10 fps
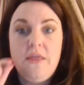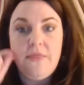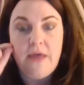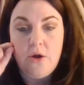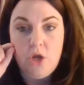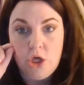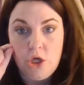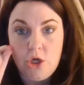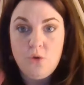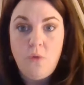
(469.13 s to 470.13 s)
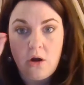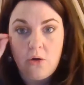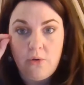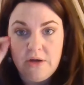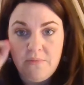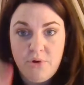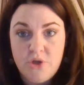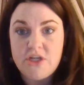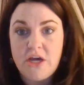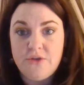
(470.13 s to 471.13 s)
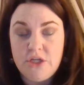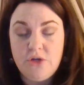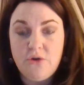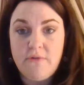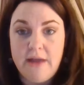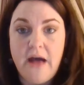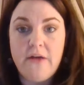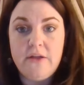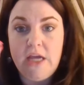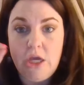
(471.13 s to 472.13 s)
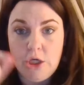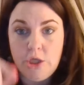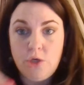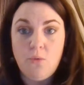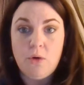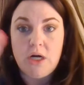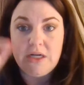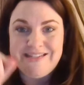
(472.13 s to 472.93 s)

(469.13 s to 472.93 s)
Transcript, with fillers: that you are going to push out into your reality your